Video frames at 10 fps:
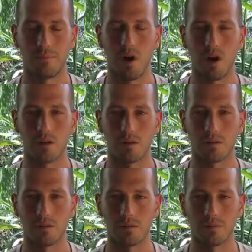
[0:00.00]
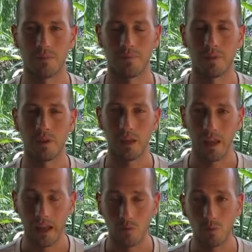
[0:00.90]
Pause.
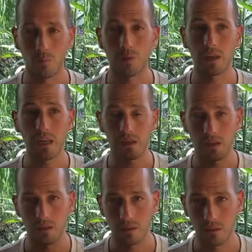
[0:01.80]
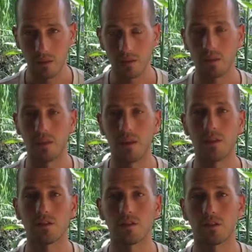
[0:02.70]
And repeat
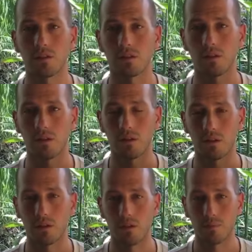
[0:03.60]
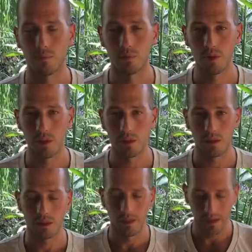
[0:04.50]
this
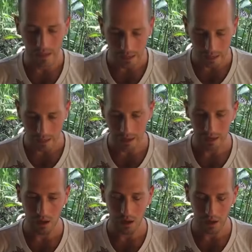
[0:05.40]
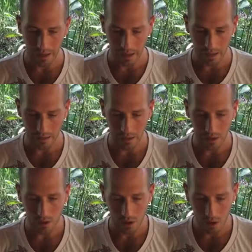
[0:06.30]
breathing. Inhale,
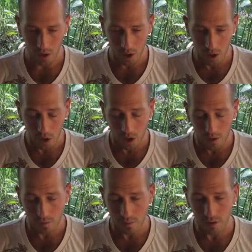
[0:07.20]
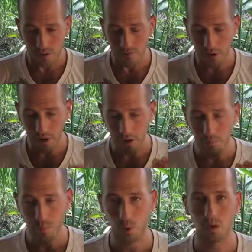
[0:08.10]
exhale. Very
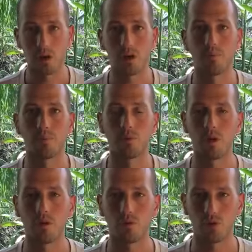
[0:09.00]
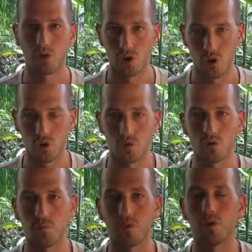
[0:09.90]
important here to breathe through your nose. When
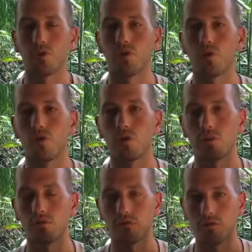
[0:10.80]
you breathe through your nose, it